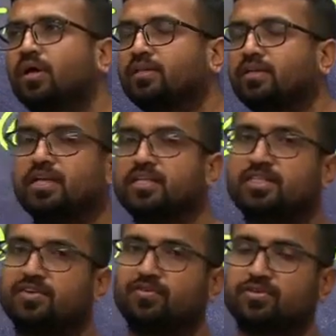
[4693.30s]
That the
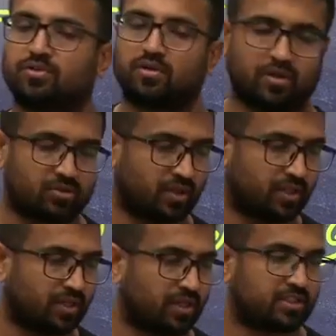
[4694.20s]
HCF was,
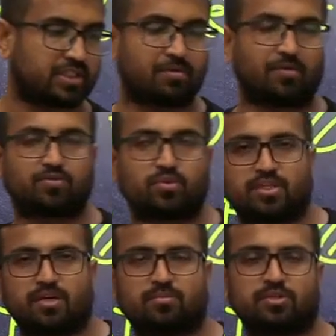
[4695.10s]
the sum of two
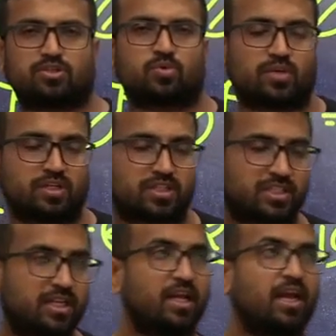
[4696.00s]
natural numbers is
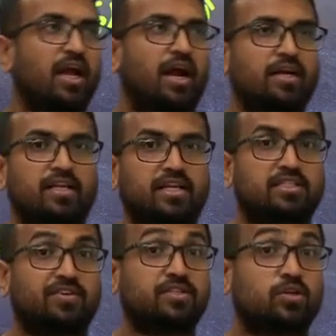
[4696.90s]
216 and their
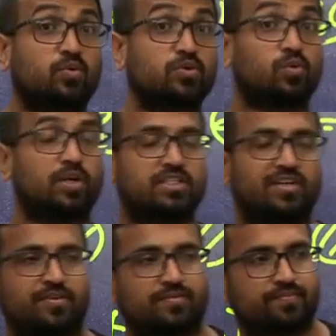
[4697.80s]
HCF is equals to
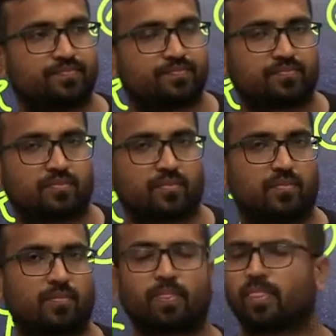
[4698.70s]
27.
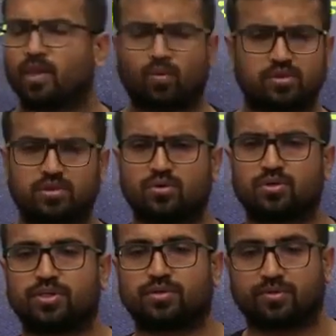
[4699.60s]
Now what's the
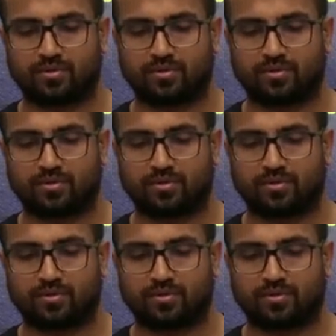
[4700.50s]
question?